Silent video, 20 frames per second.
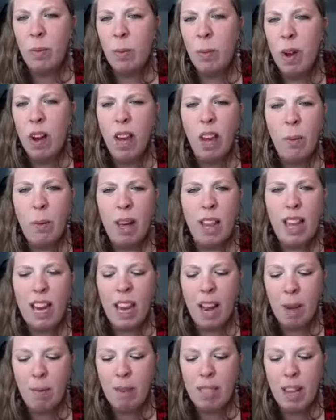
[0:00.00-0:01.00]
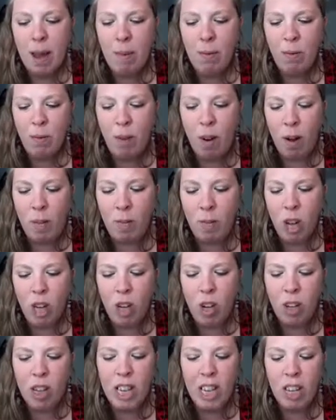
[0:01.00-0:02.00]
where that name stems from, a
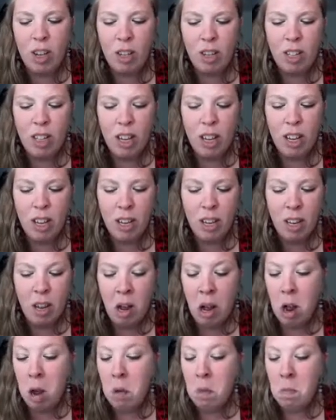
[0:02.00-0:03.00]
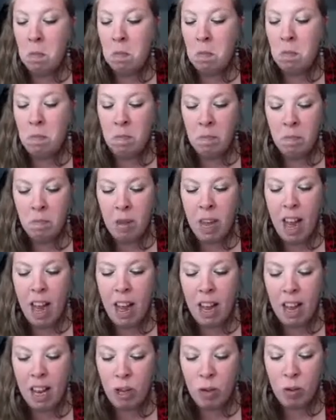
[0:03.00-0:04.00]
cookie cutter.
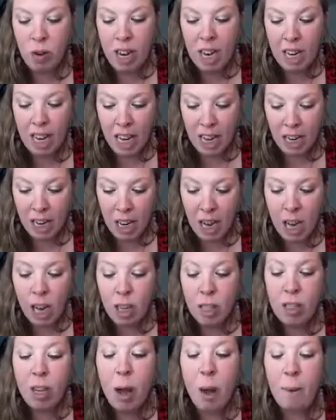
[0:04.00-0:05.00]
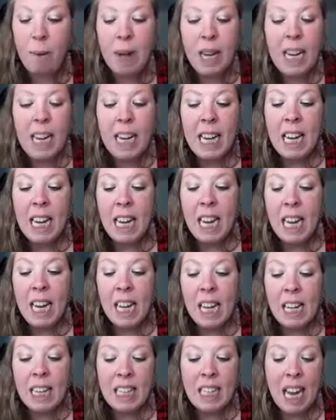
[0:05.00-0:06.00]
Yeah, intriguing. So,
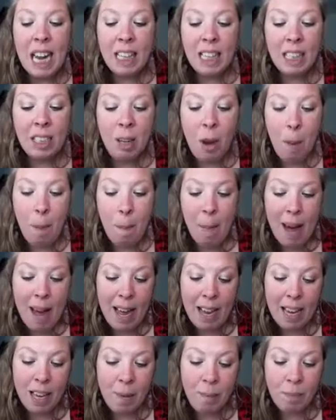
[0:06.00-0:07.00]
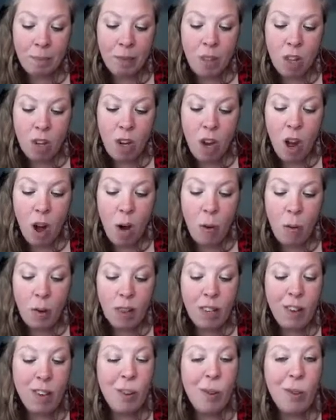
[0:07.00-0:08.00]
Jax has come back. No,
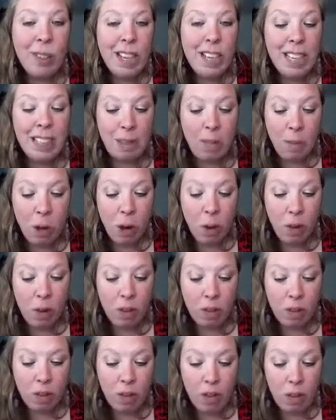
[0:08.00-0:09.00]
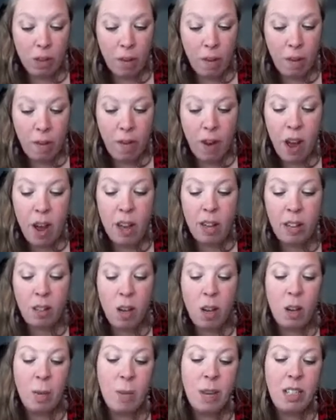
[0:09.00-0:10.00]
they're only small. The first
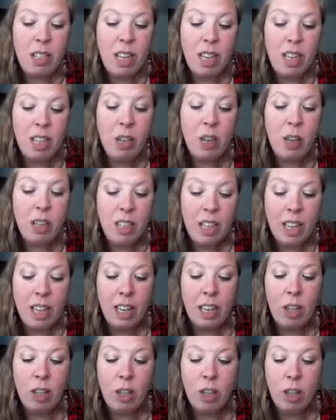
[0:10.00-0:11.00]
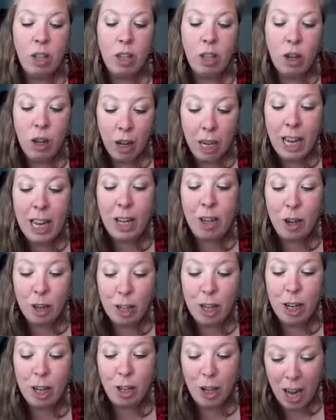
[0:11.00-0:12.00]
documented cookie
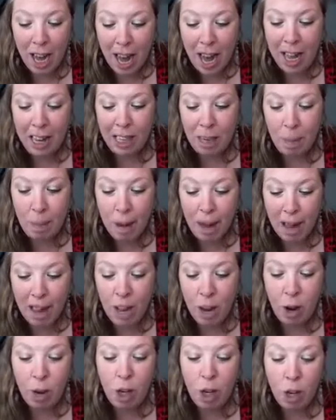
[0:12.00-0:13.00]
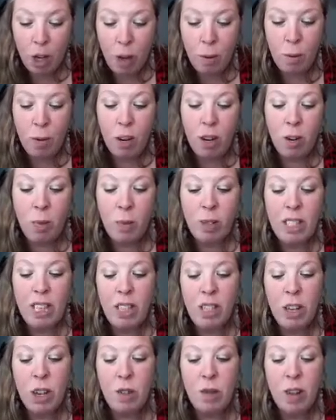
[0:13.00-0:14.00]
cutter shark bite on a human was in
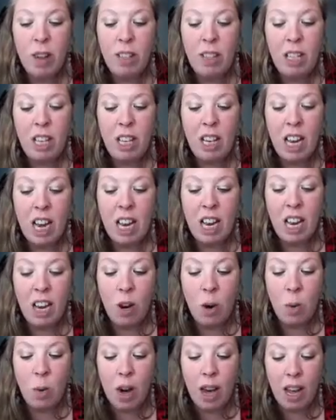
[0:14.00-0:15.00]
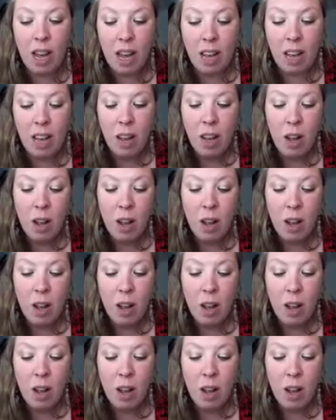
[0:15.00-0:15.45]
2009 in Hawaii,